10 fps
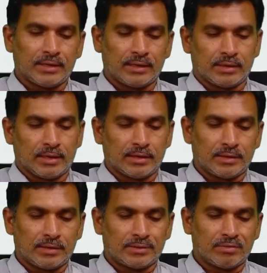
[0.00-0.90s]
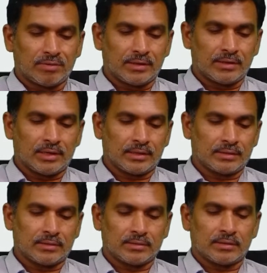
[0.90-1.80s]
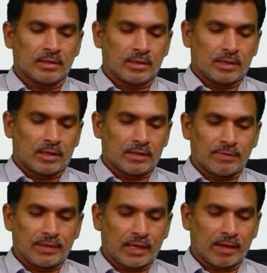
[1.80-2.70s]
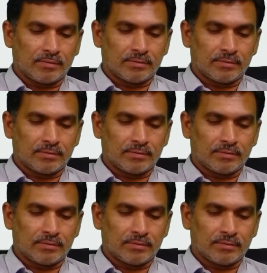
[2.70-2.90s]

Again, it is divided like this, and we have